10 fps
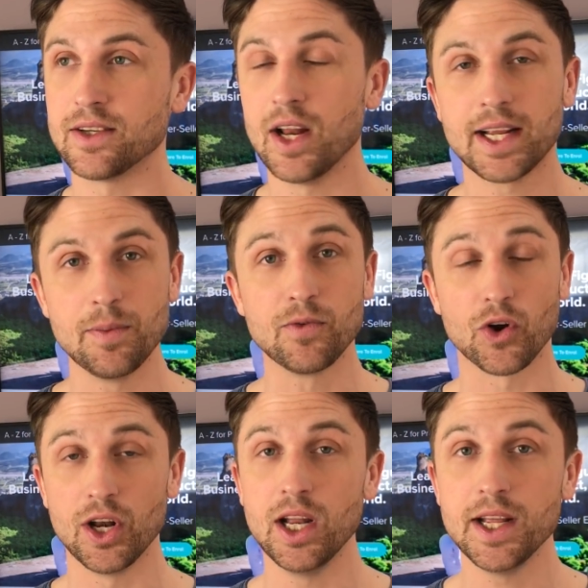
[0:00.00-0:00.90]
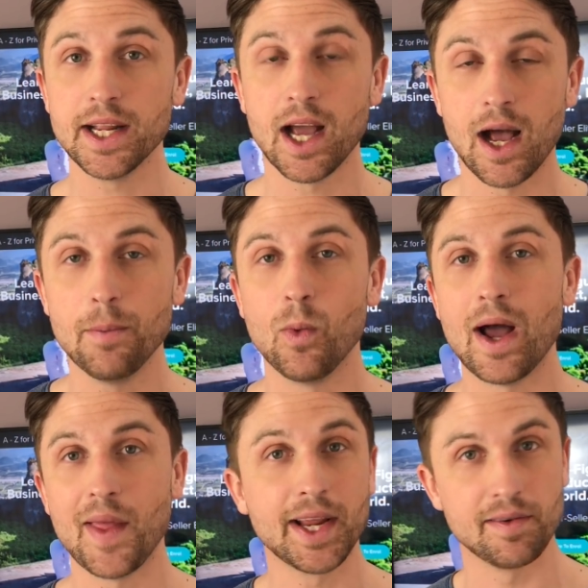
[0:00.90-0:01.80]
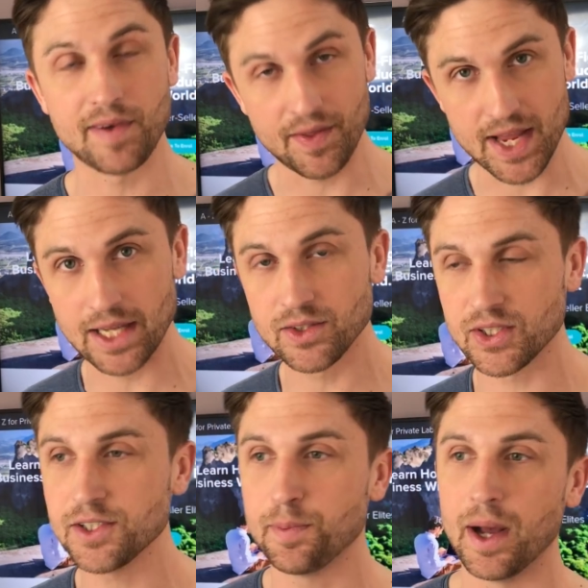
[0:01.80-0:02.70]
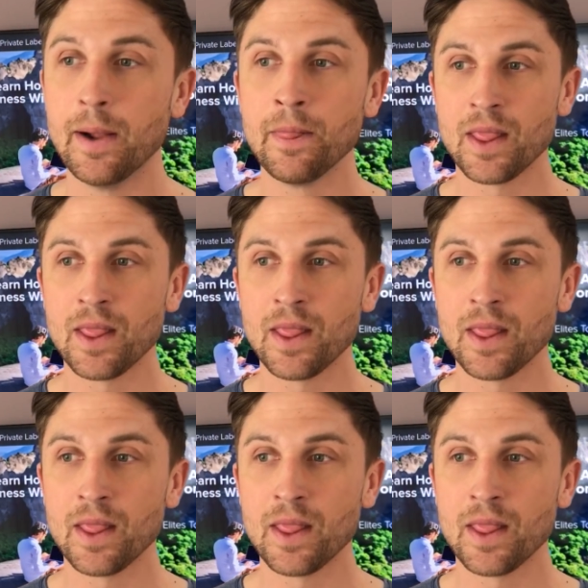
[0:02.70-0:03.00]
So luckily we've got a learning hub where they can find the answers, but